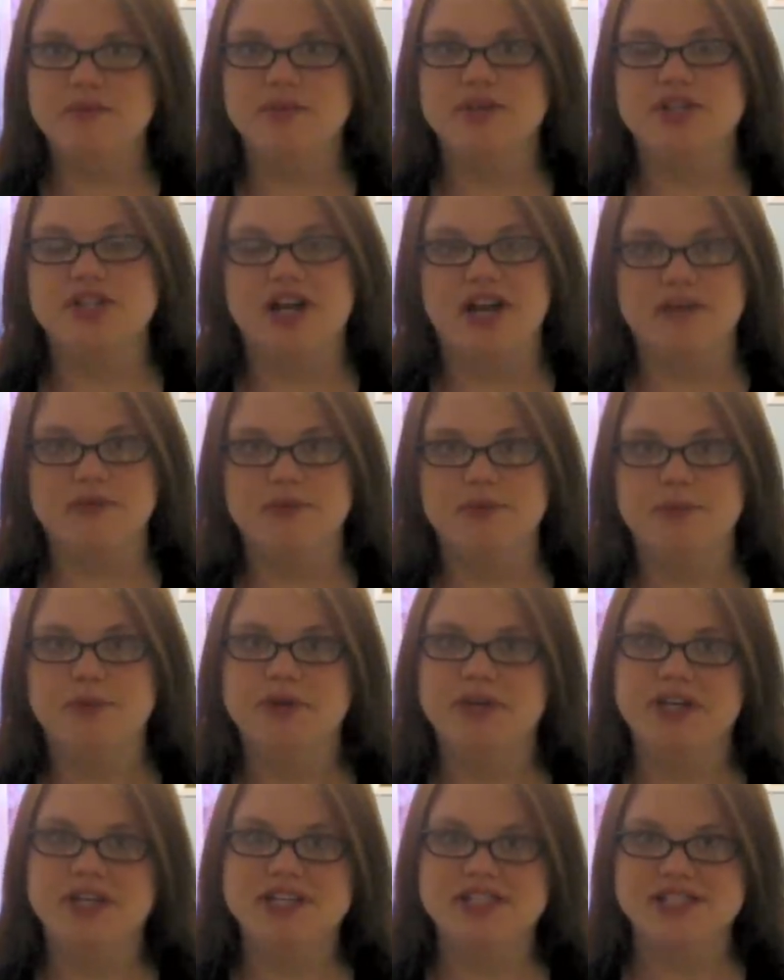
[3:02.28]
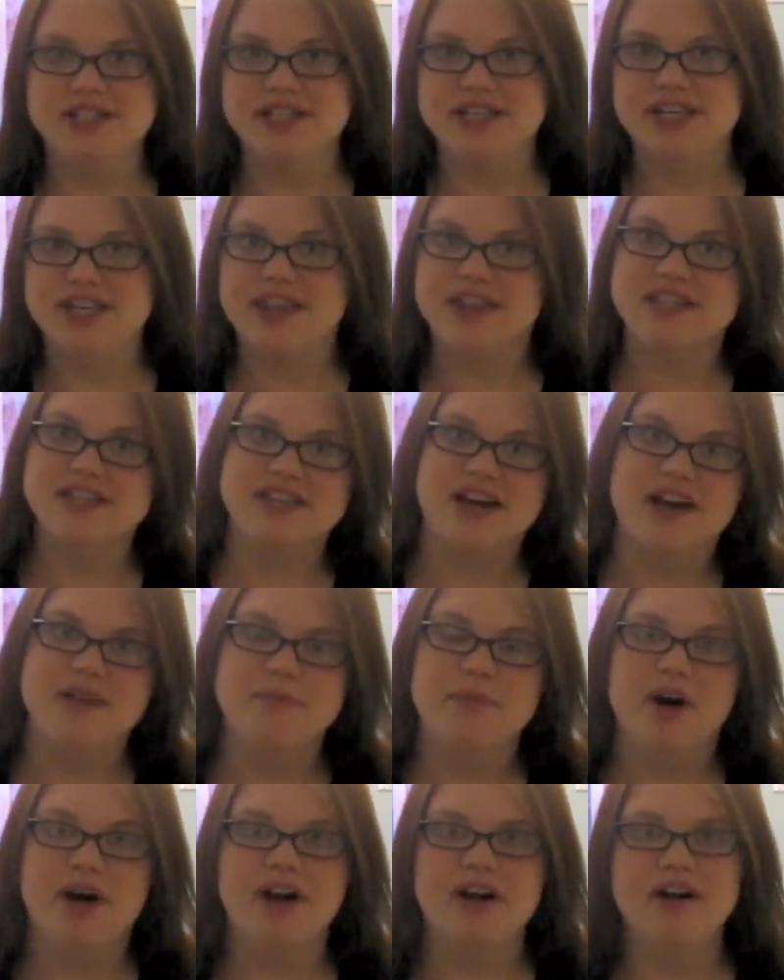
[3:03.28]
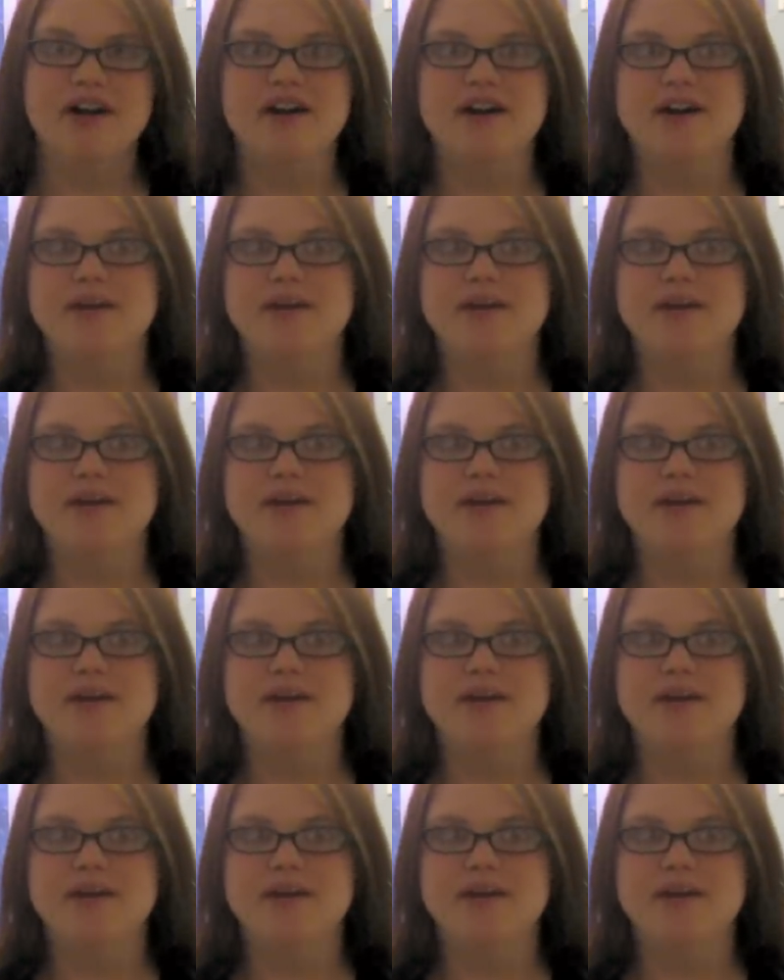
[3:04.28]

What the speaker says: which I will put his link in the sidebar.